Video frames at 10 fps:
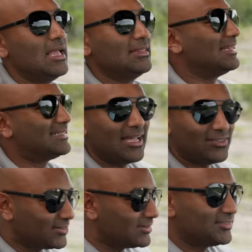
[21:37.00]
that
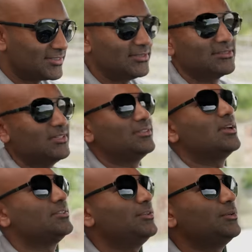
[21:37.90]
Tesla still does
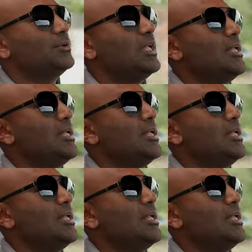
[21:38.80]
not do